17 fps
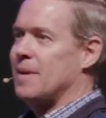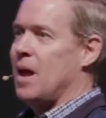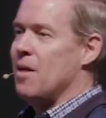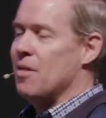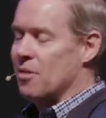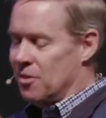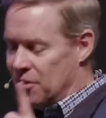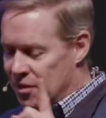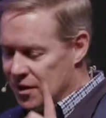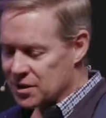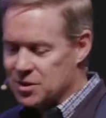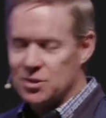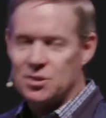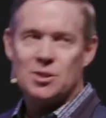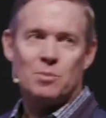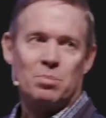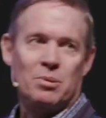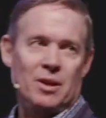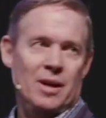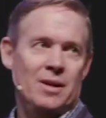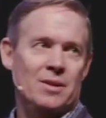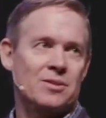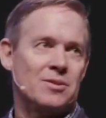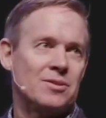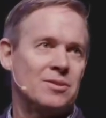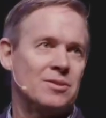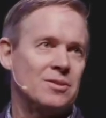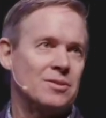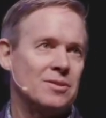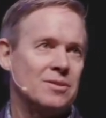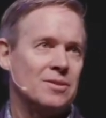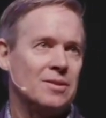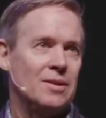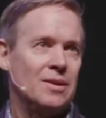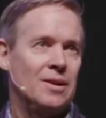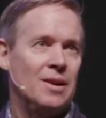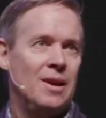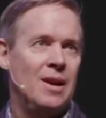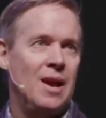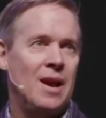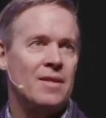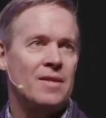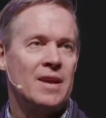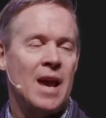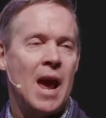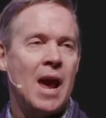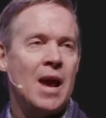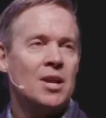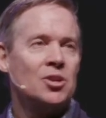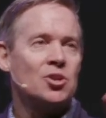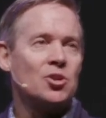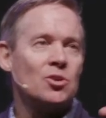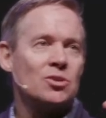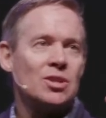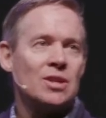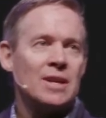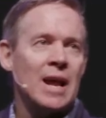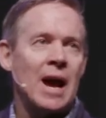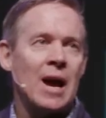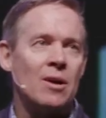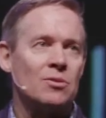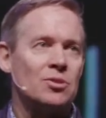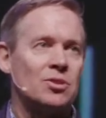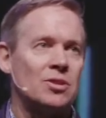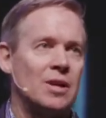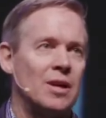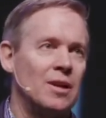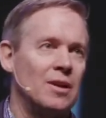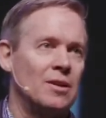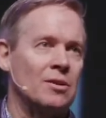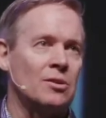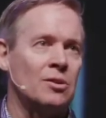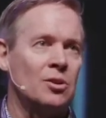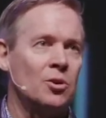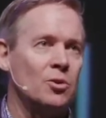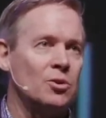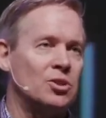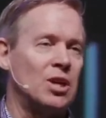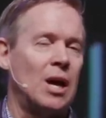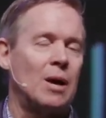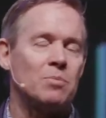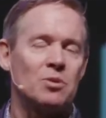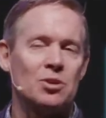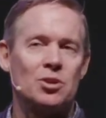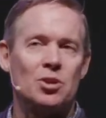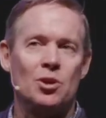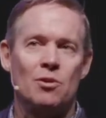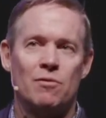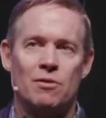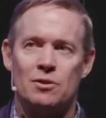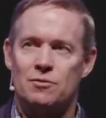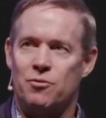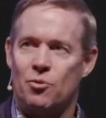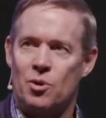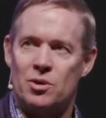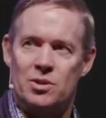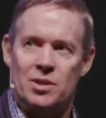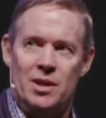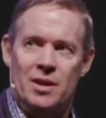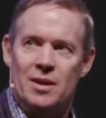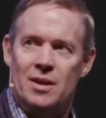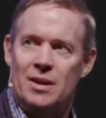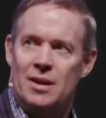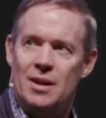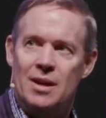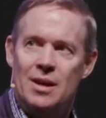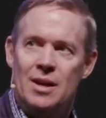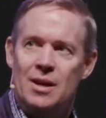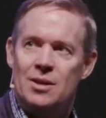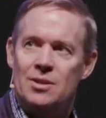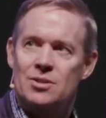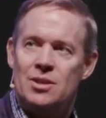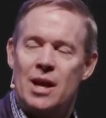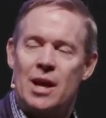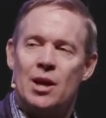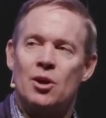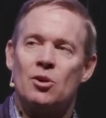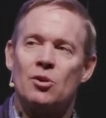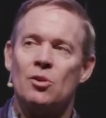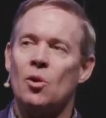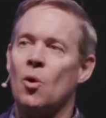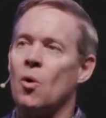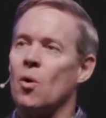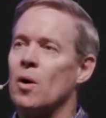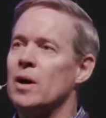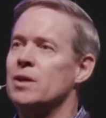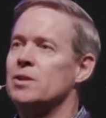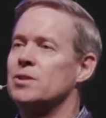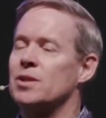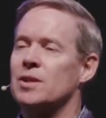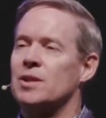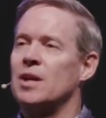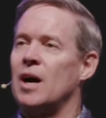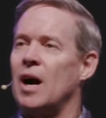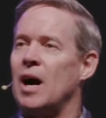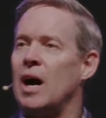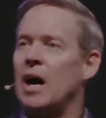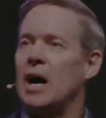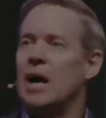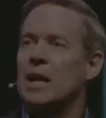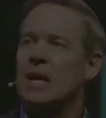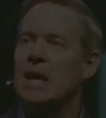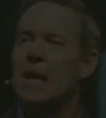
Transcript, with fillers: this is the place. And the angels announced it in Luke chapter 2, verse 14 saying, Glory to God